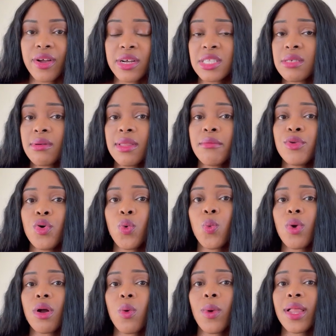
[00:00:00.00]
And some of them don't
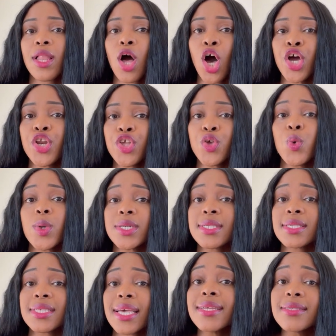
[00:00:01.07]
work well on your
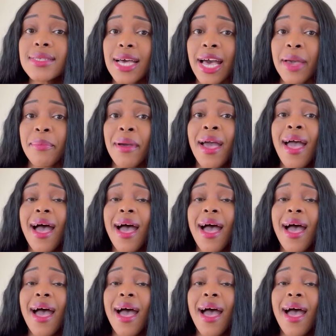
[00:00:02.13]
skin type.